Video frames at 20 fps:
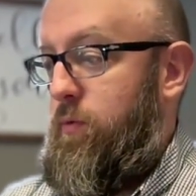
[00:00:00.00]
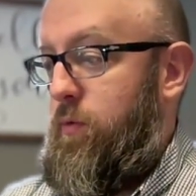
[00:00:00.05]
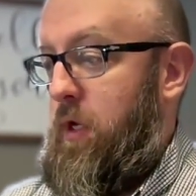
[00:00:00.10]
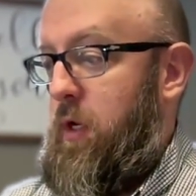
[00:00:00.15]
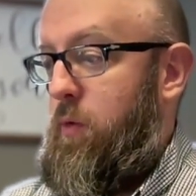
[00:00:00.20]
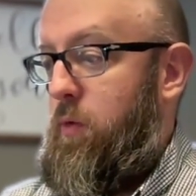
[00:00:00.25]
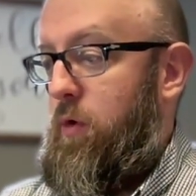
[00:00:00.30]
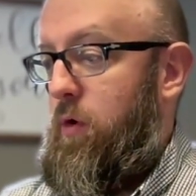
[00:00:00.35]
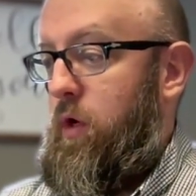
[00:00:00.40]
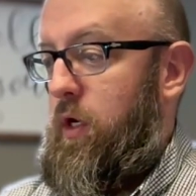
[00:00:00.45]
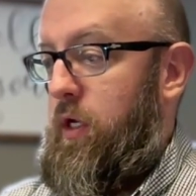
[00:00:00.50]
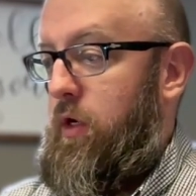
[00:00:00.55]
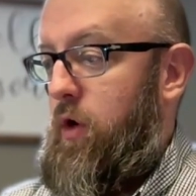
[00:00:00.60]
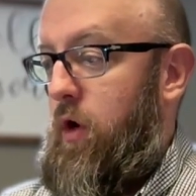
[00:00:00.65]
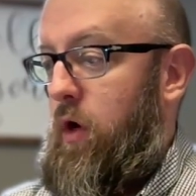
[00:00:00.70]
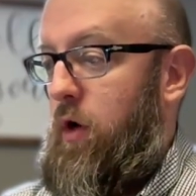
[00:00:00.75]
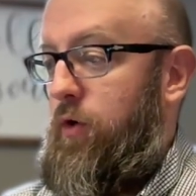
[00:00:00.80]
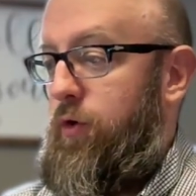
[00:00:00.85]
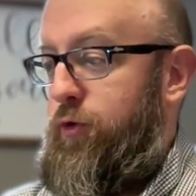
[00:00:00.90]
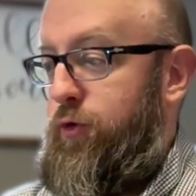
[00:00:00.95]
We were in
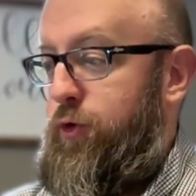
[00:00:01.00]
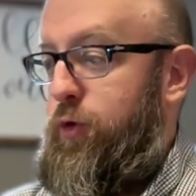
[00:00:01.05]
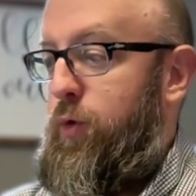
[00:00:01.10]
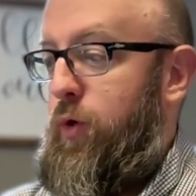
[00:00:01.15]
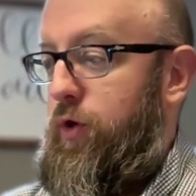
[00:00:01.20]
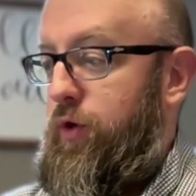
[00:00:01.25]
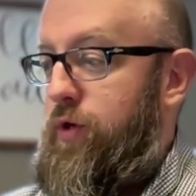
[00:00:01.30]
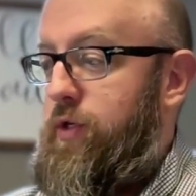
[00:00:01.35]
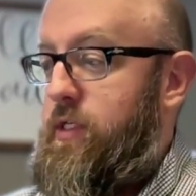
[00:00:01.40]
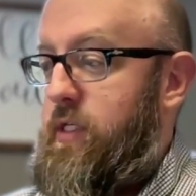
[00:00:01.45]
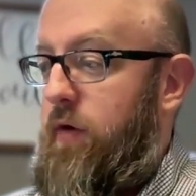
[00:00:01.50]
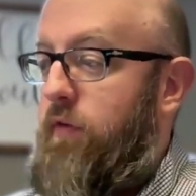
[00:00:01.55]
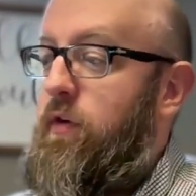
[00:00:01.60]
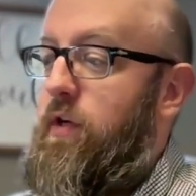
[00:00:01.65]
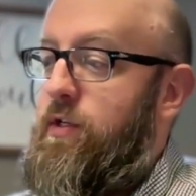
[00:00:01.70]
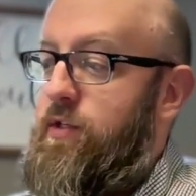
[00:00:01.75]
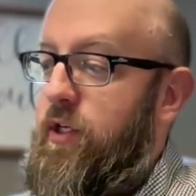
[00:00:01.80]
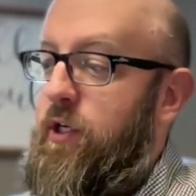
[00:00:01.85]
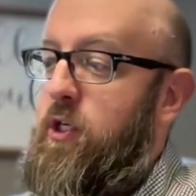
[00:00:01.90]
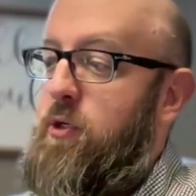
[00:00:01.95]
all
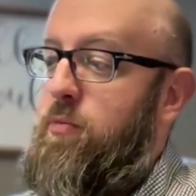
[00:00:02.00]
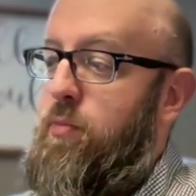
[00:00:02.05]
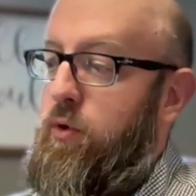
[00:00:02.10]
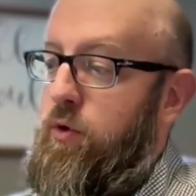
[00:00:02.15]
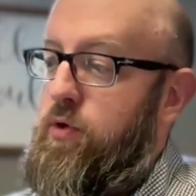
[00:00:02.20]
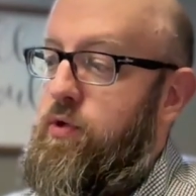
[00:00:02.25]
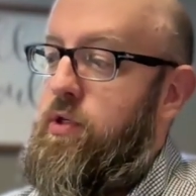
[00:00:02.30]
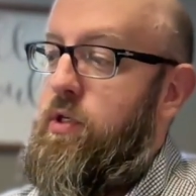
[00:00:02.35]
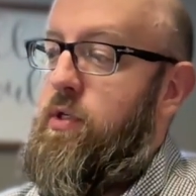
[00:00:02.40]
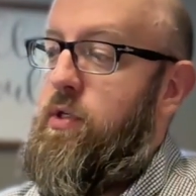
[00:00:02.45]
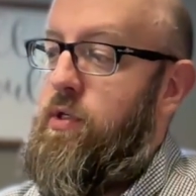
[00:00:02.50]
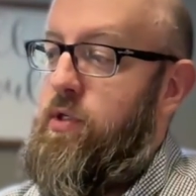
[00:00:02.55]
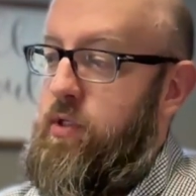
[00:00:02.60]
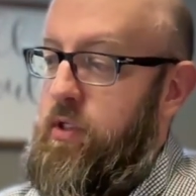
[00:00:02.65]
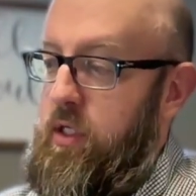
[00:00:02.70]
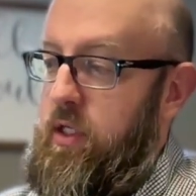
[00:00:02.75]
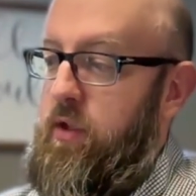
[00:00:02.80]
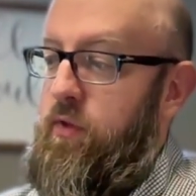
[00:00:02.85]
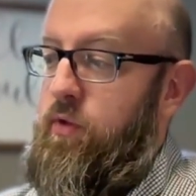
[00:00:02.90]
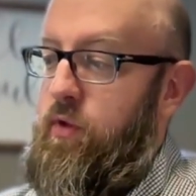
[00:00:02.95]
276 persons
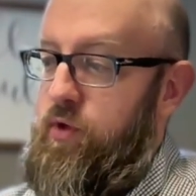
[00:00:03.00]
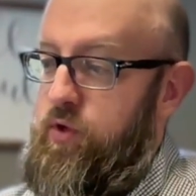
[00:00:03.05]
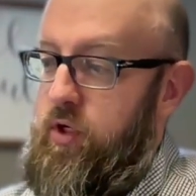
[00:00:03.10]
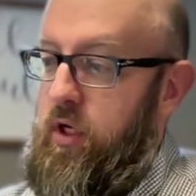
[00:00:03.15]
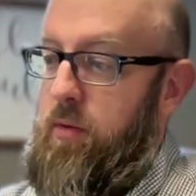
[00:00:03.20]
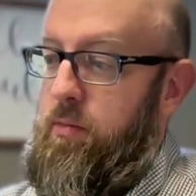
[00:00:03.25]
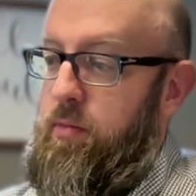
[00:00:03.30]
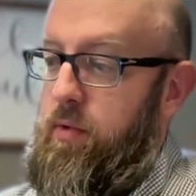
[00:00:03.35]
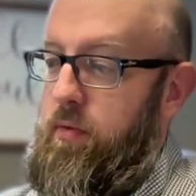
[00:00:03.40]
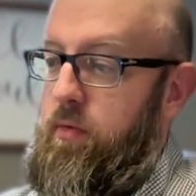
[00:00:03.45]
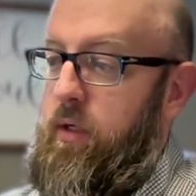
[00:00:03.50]
in the ship.